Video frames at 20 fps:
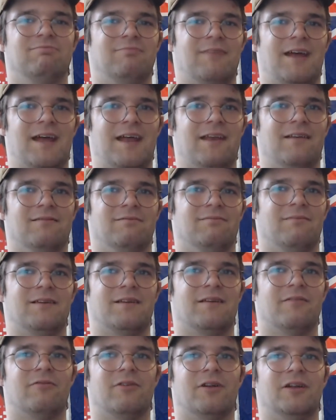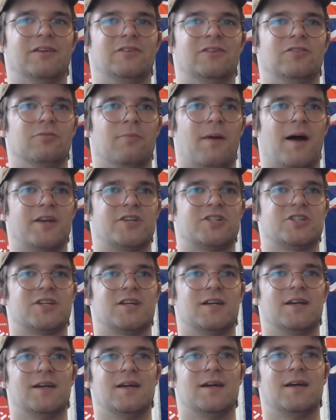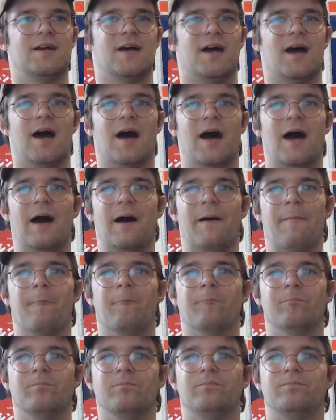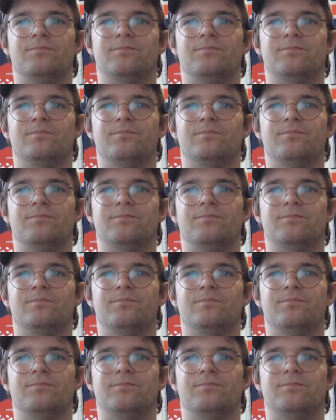and it didn't really do much. But